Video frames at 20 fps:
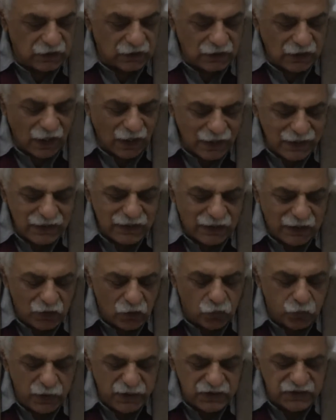and I
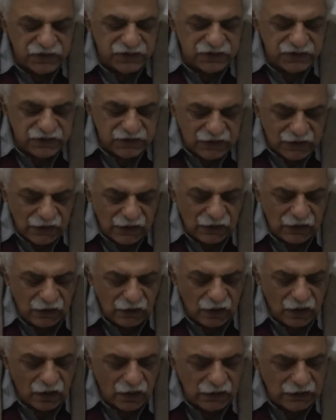think we
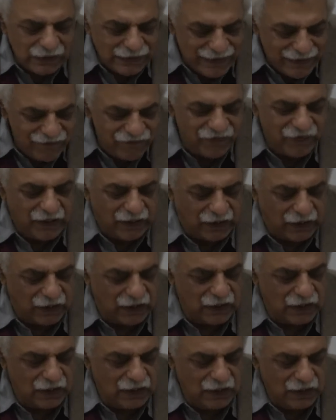still are
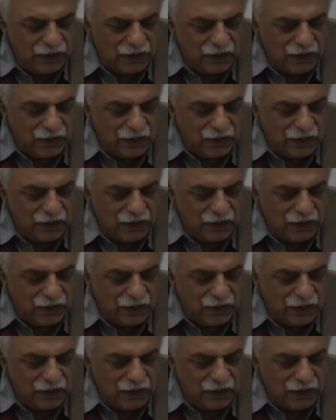living